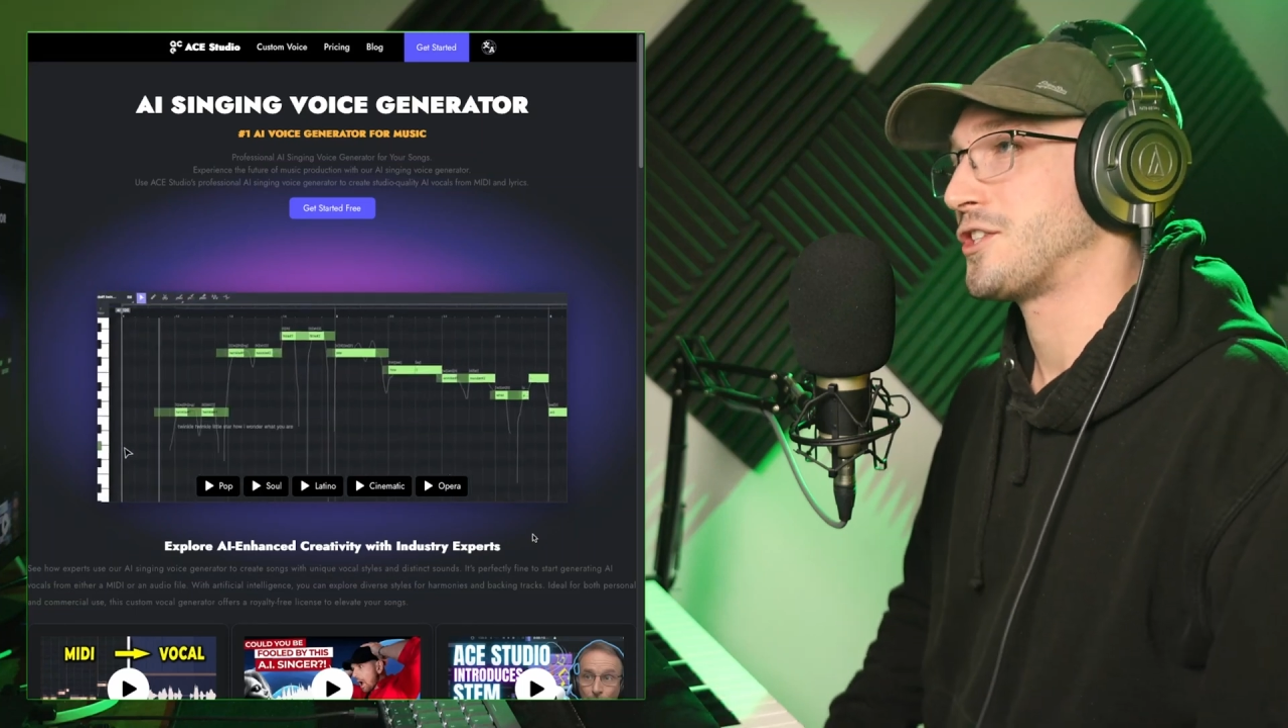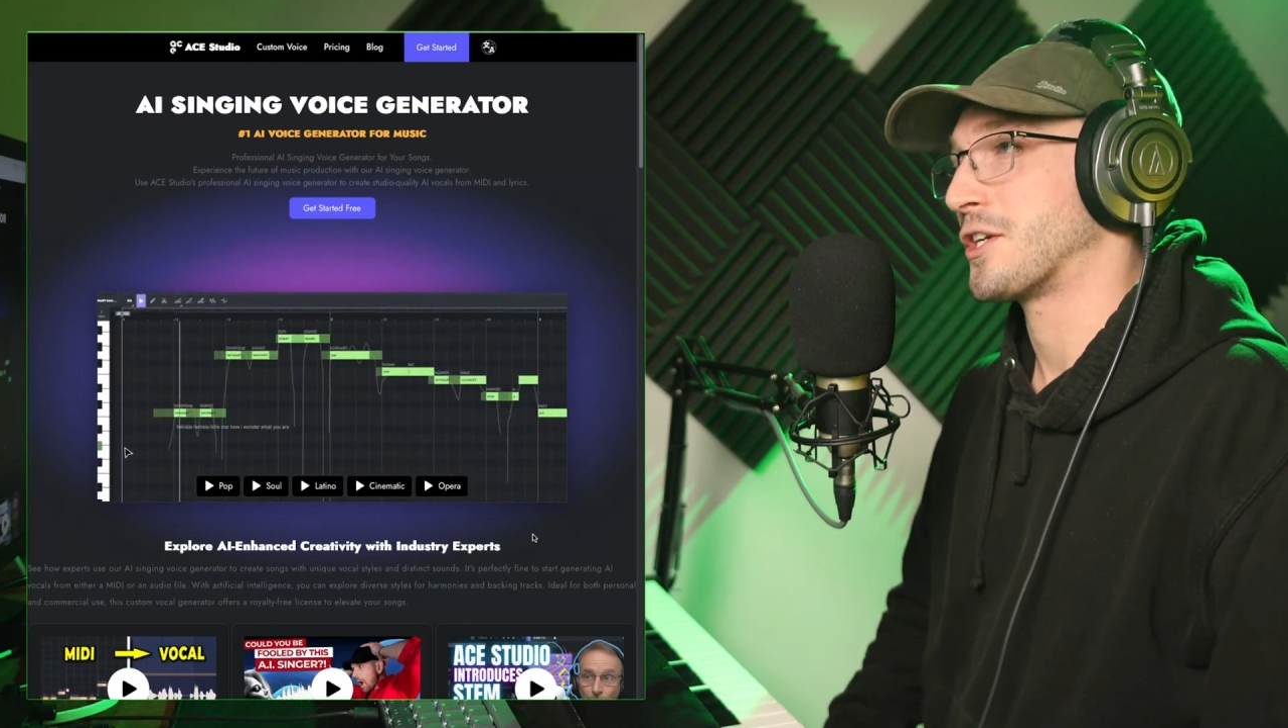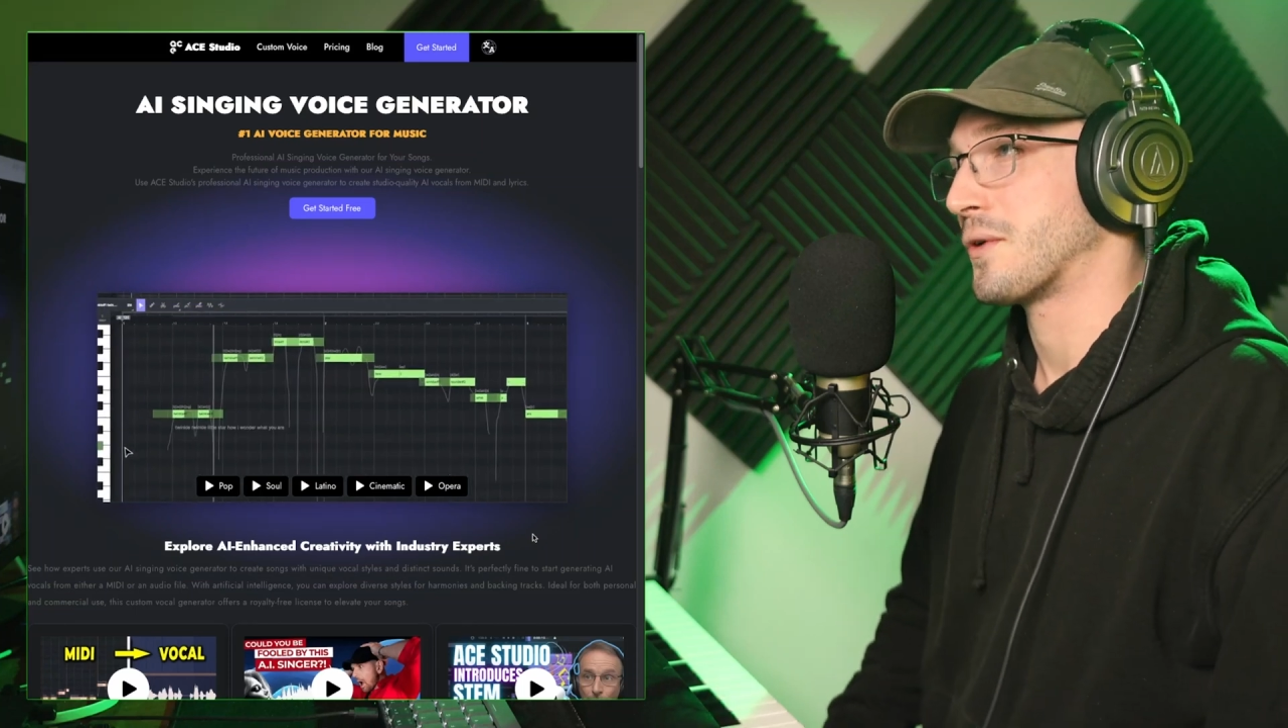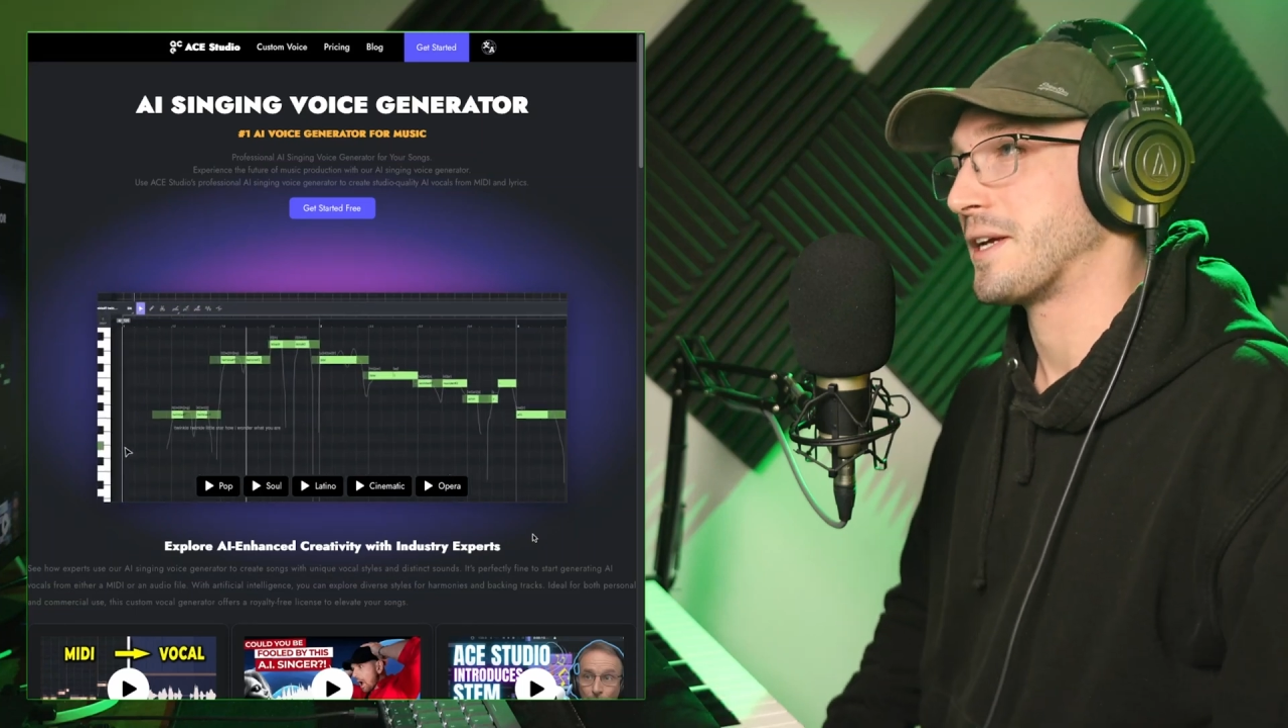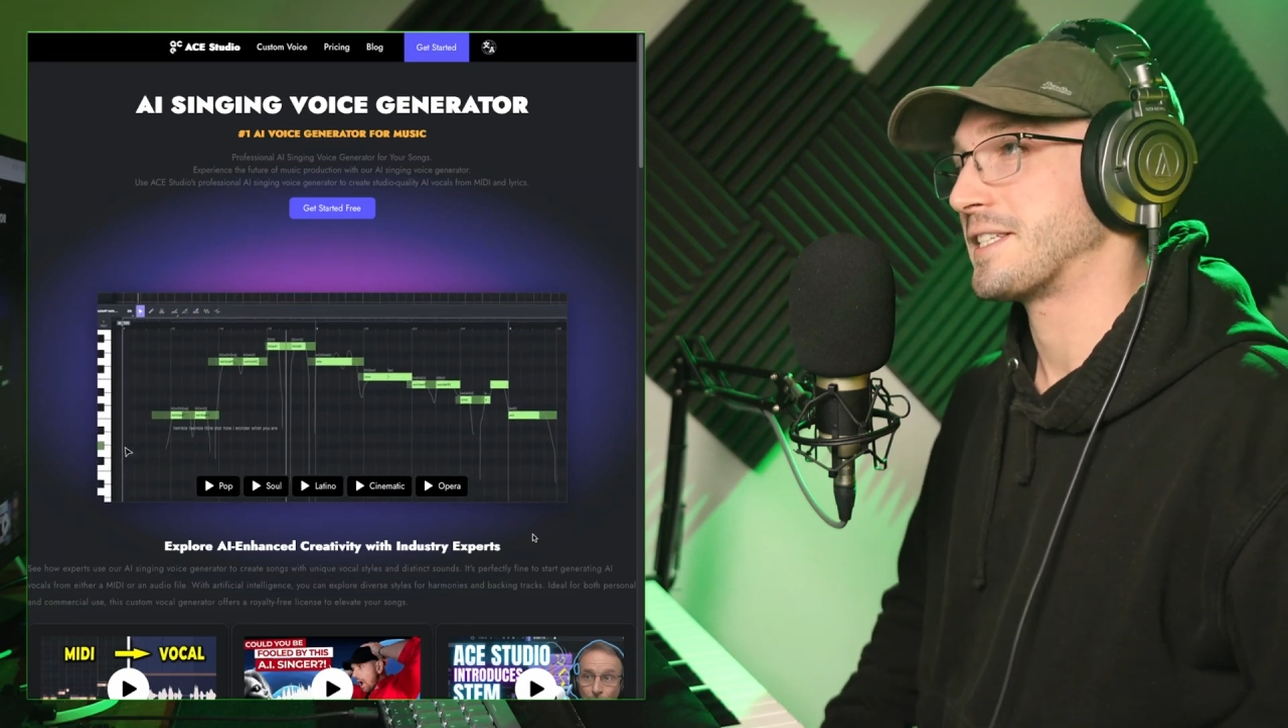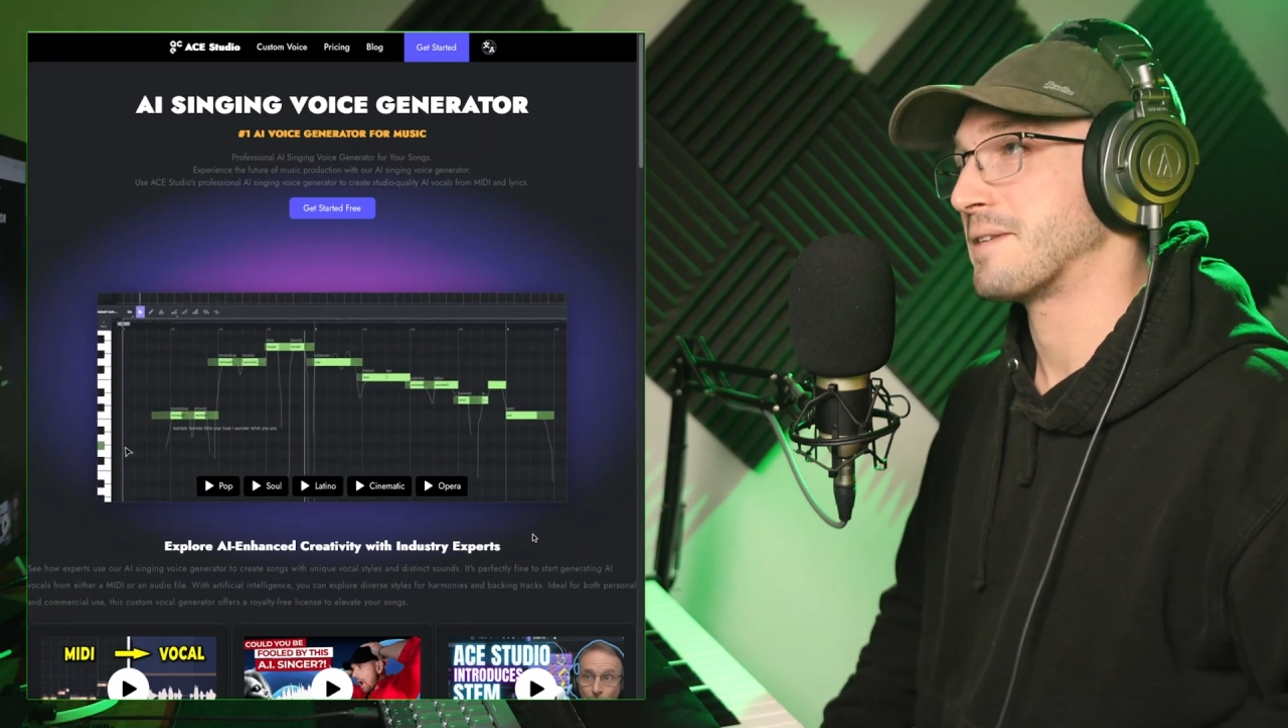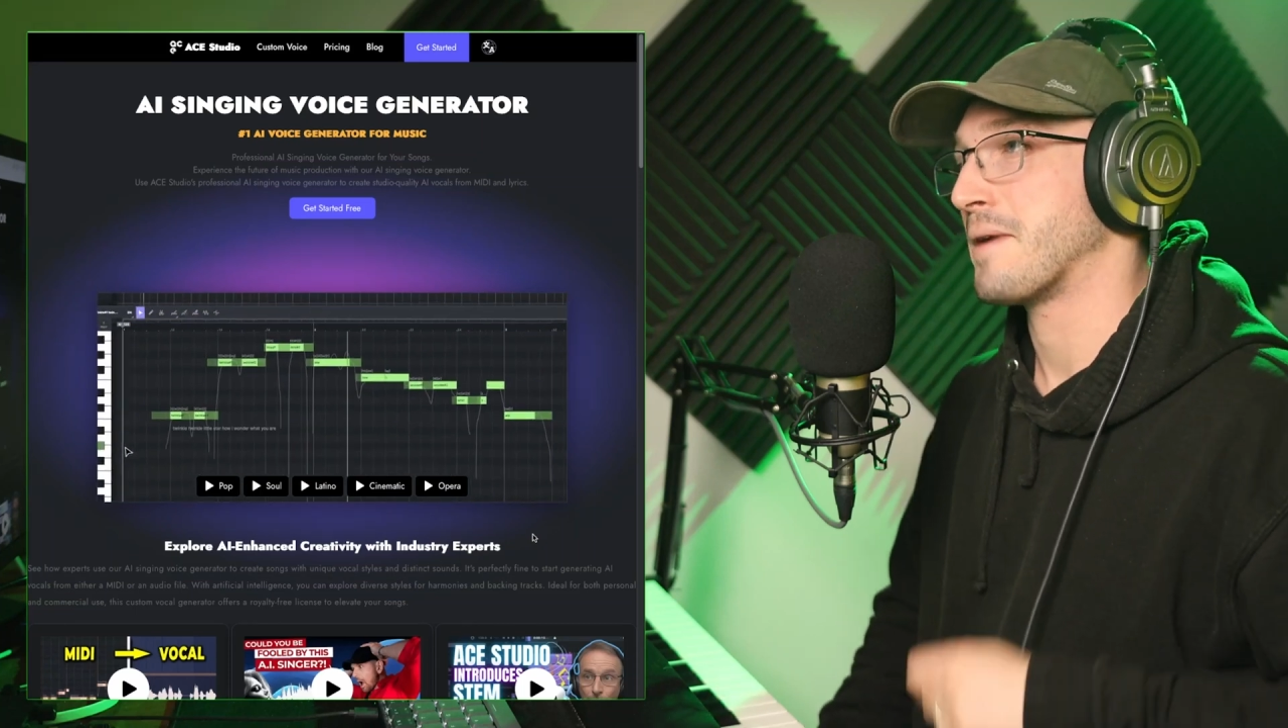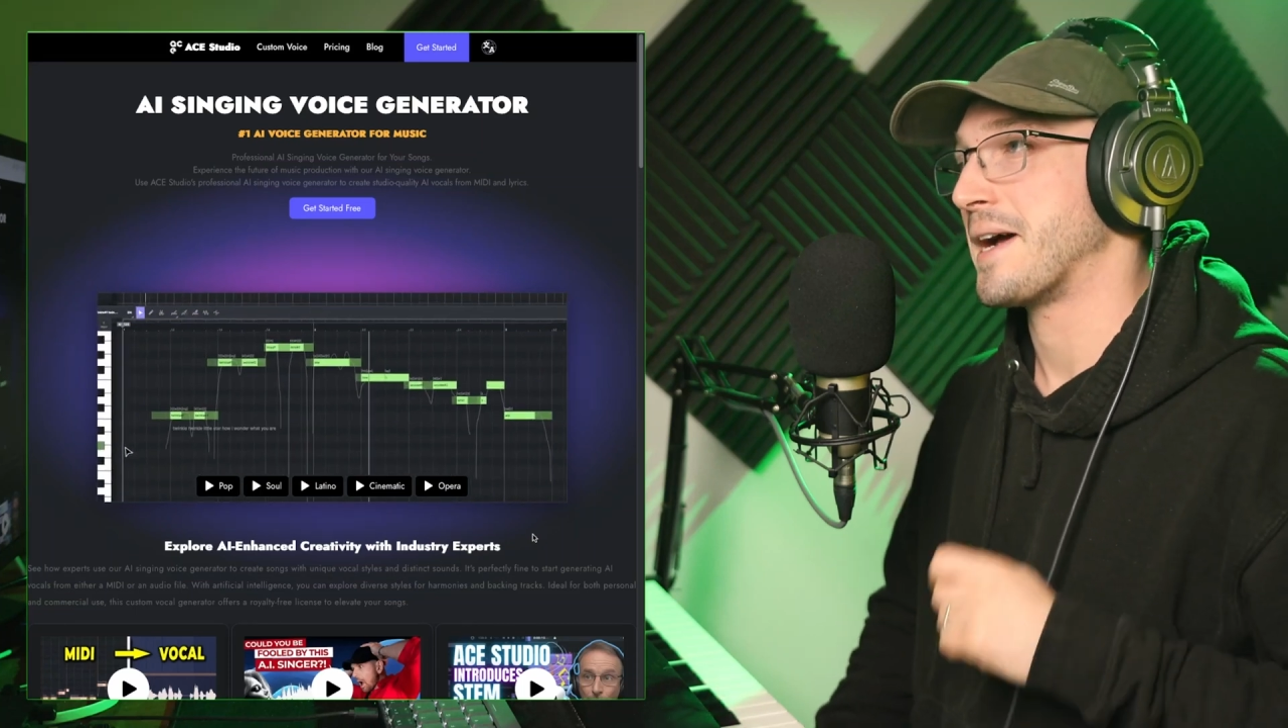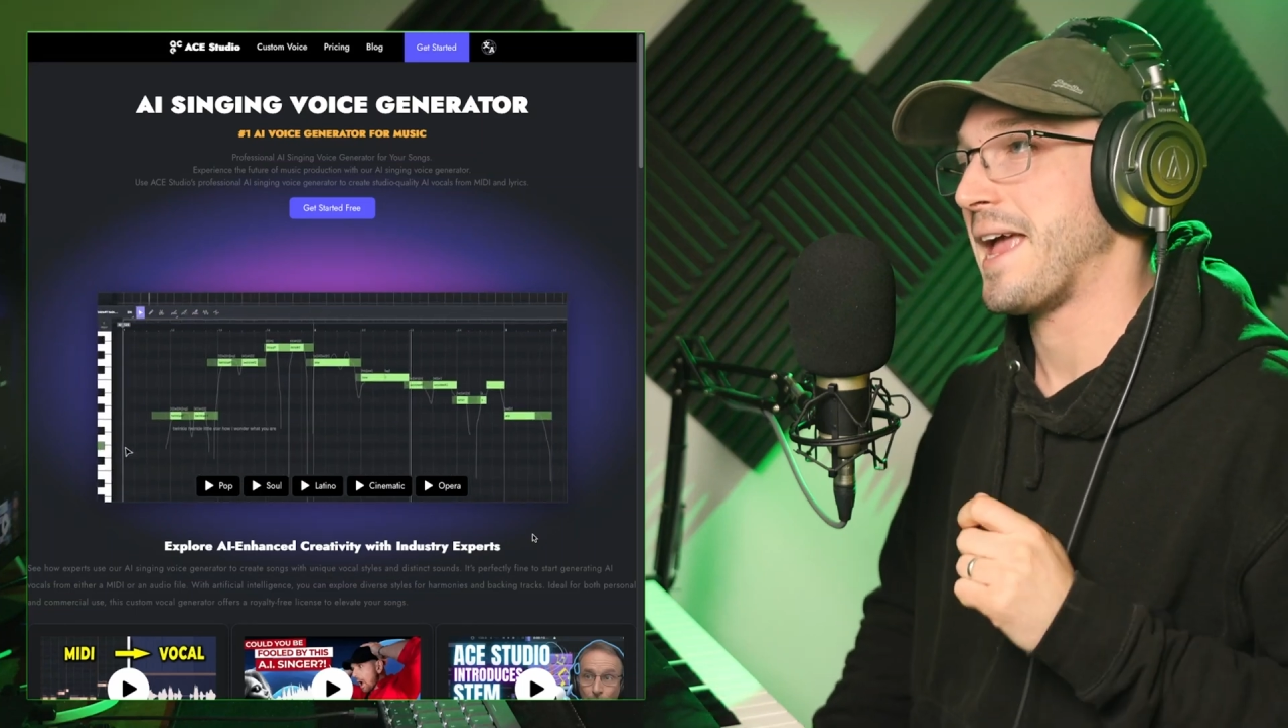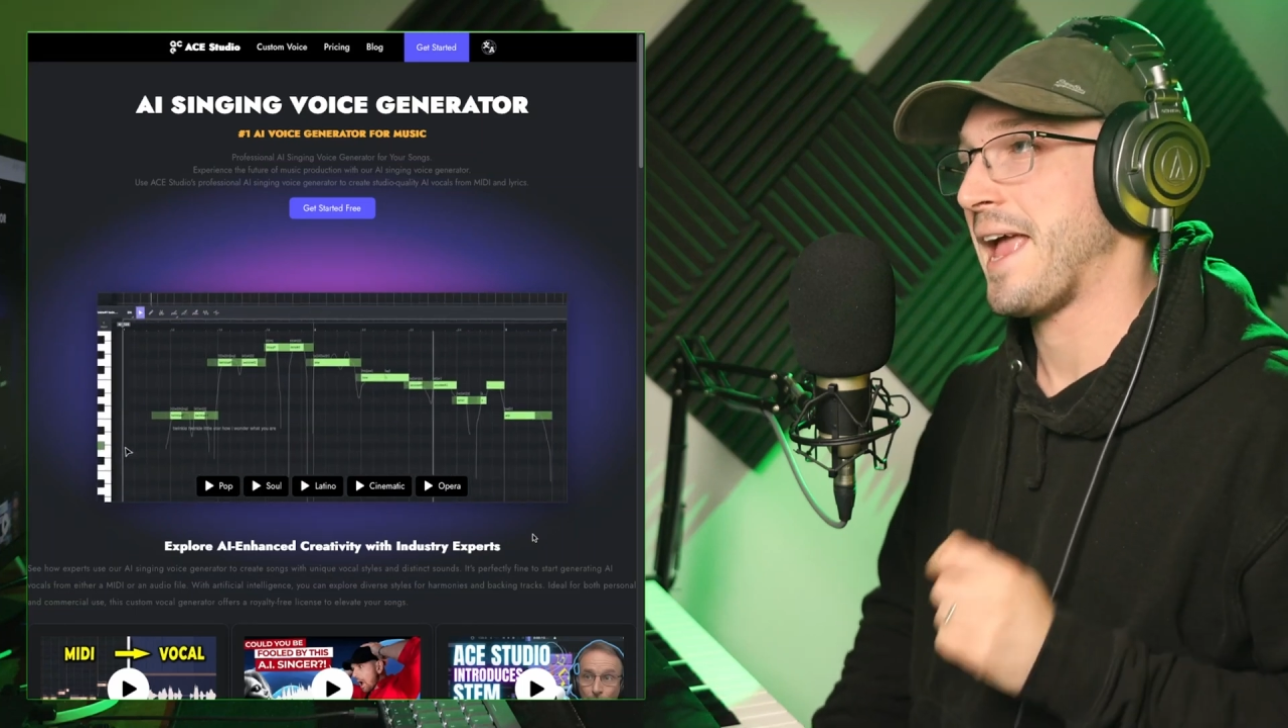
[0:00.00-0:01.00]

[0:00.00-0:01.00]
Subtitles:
Generator by